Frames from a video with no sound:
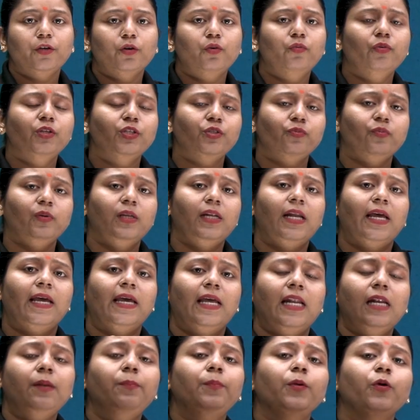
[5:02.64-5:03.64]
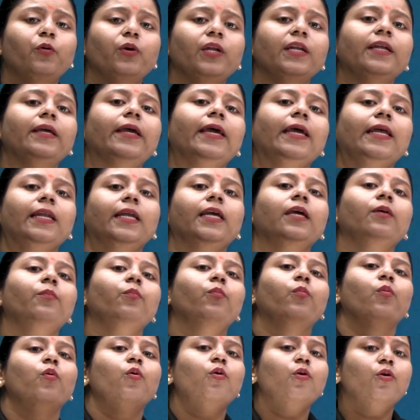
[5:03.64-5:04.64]
you, which will help you in
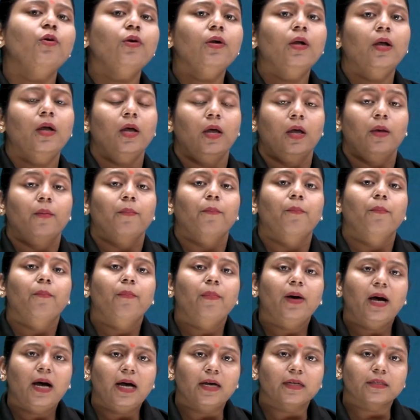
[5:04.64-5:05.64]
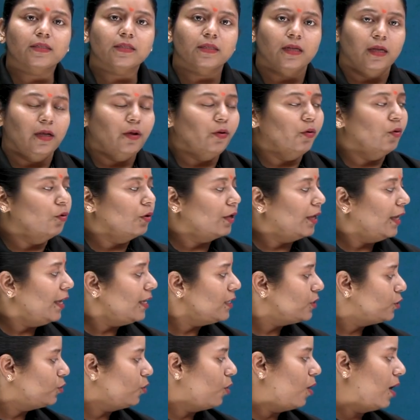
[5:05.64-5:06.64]
gaining more marks, okay,
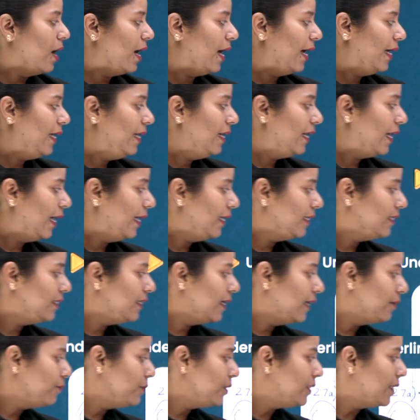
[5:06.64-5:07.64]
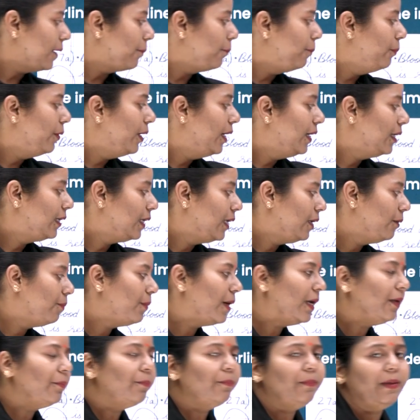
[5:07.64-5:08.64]
so highlight them separately
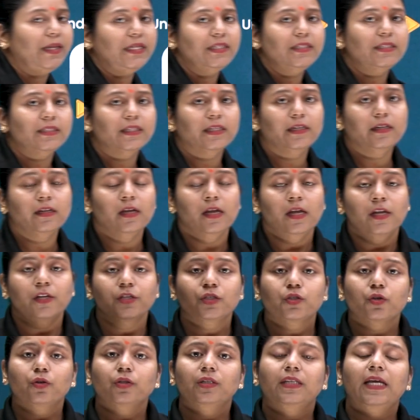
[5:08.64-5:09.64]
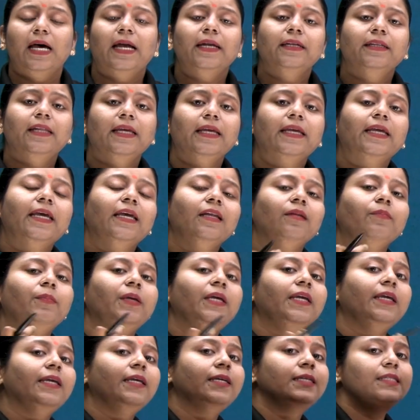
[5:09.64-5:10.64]
by pencil so that they can be
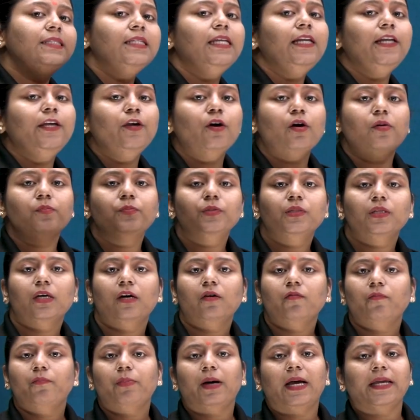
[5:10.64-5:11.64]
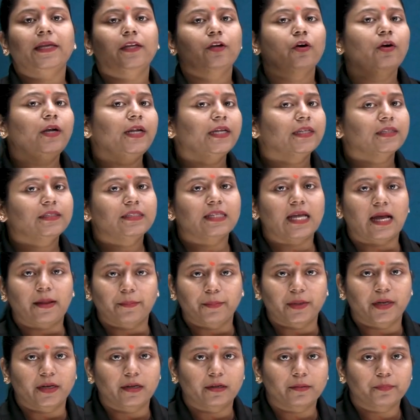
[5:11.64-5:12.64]
easily observed by your
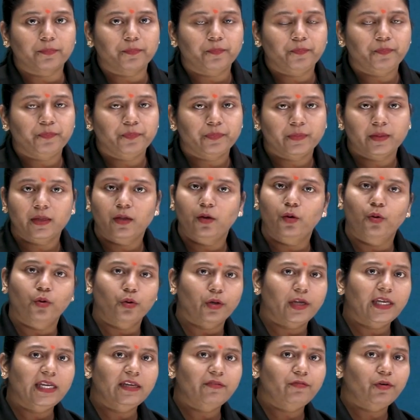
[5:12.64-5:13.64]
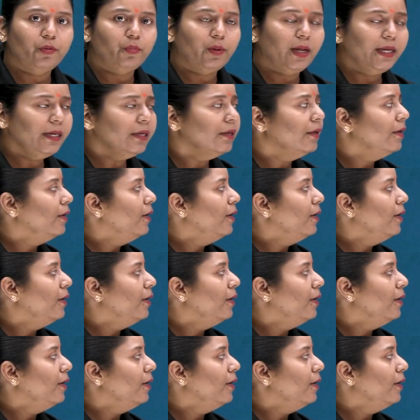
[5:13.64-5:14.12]
examiner. Okay, everyone?